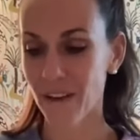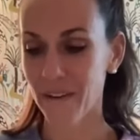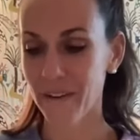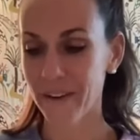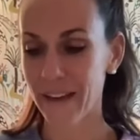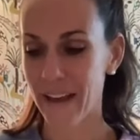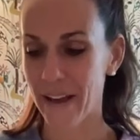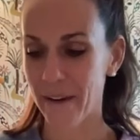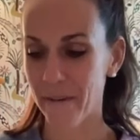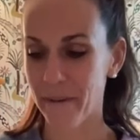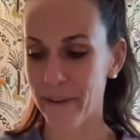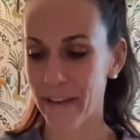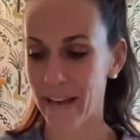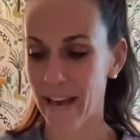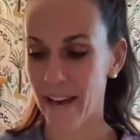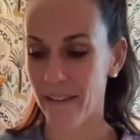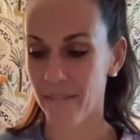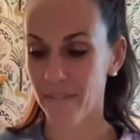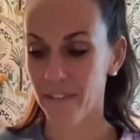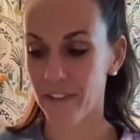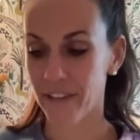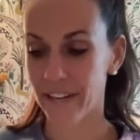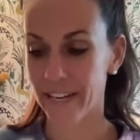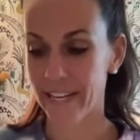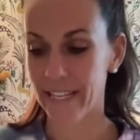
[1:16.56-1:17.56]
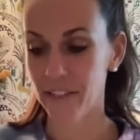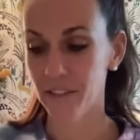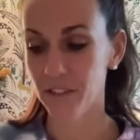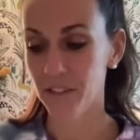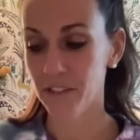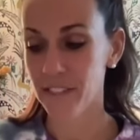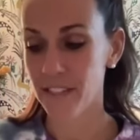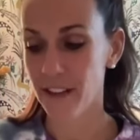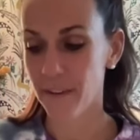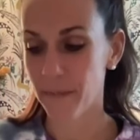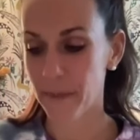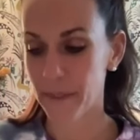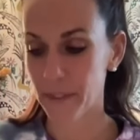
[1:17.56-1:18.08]
okay we have your
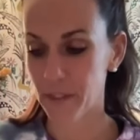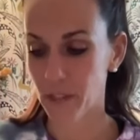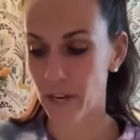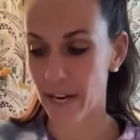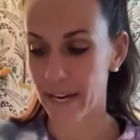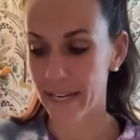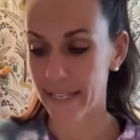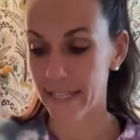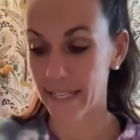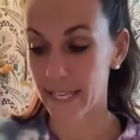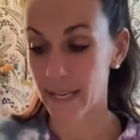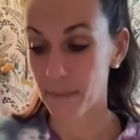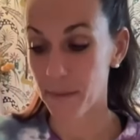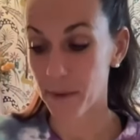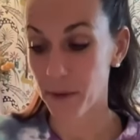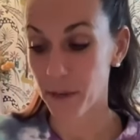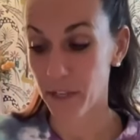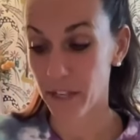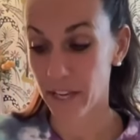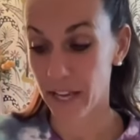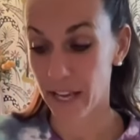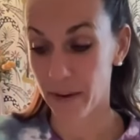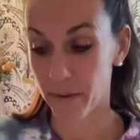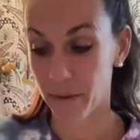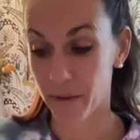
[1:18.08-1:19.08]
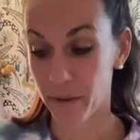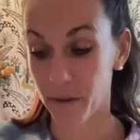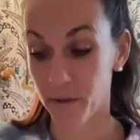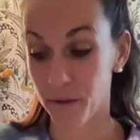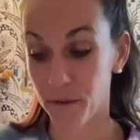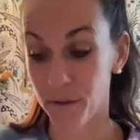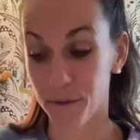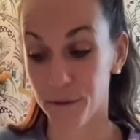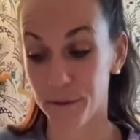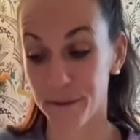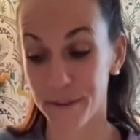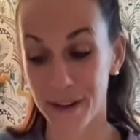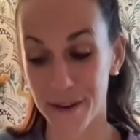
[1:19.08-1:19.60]
angels have been trying to communicate with you
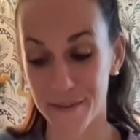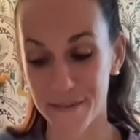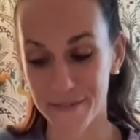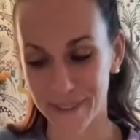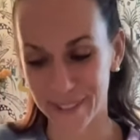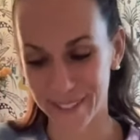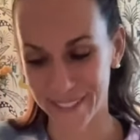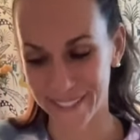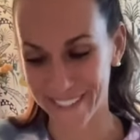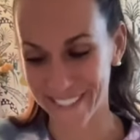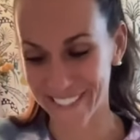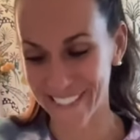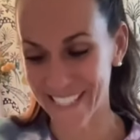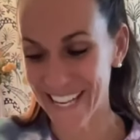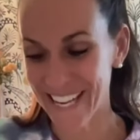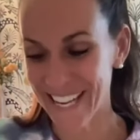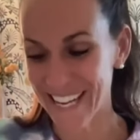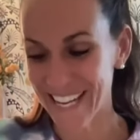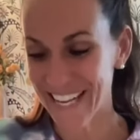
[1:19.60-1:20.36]
through numbers